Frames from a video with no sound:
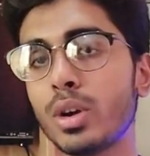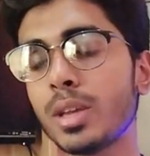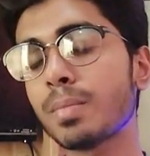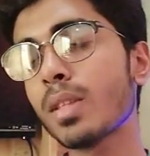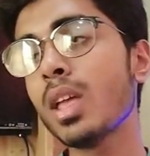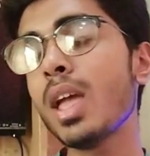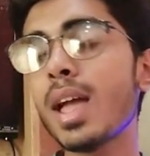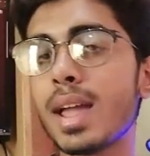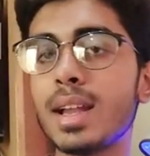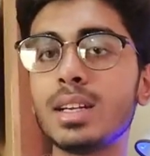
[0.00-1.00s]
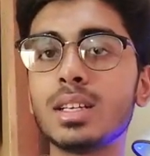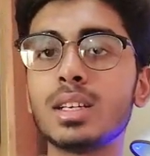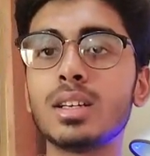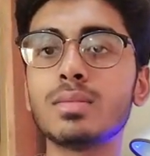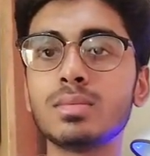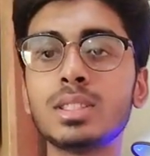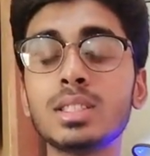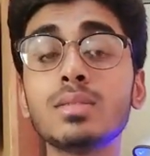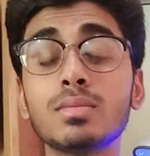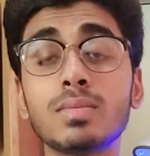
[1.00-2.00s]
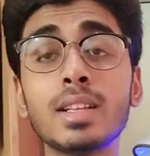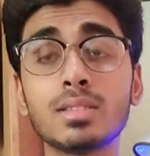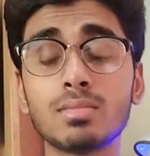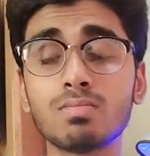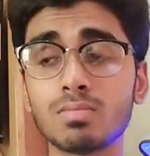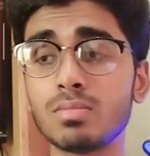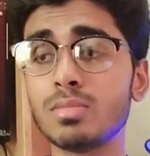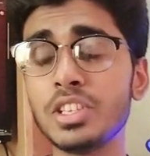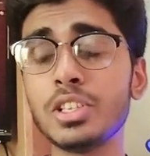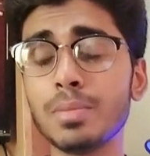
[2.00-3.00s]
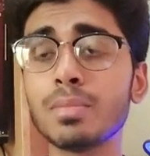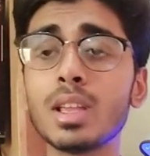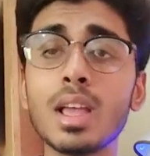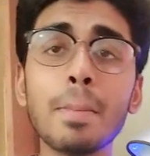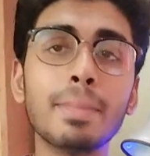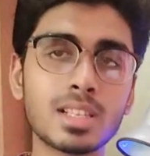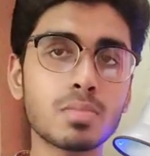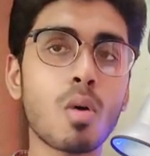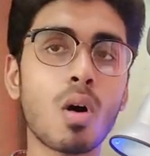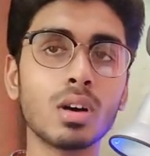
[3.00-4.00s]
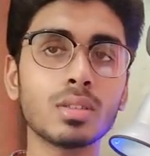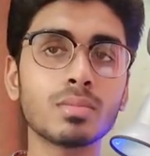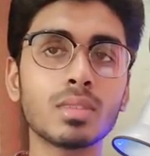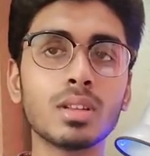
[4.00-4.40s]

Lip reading: Okay, and this is very easy. Bis bald.